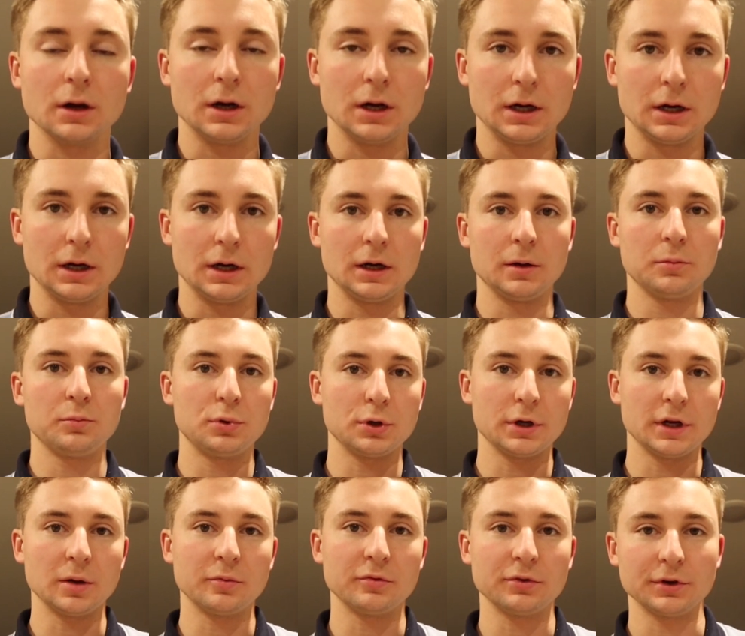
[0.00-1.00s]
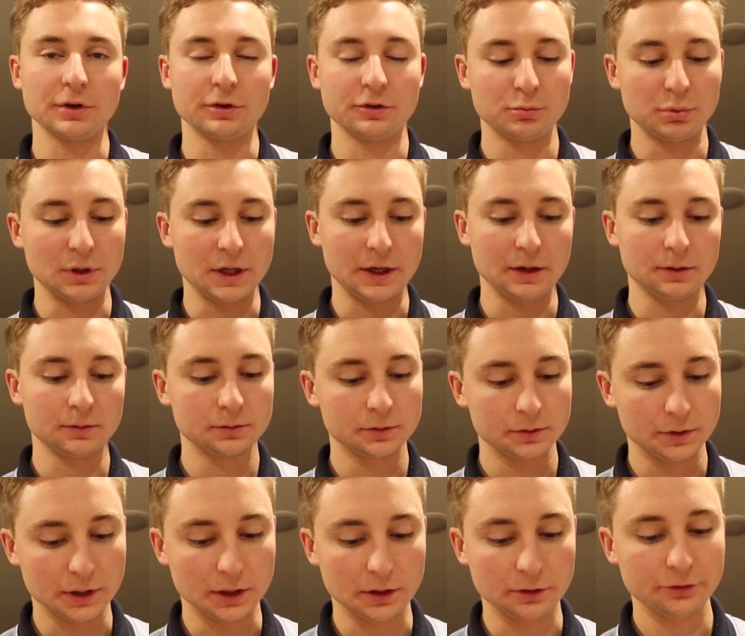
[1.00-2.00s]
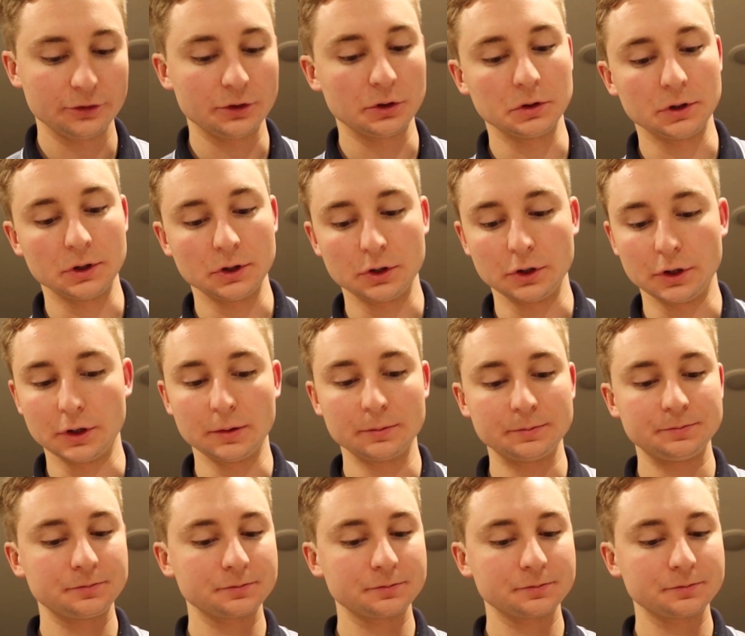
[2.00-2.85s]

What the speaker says: put it up for display. It'll still look good.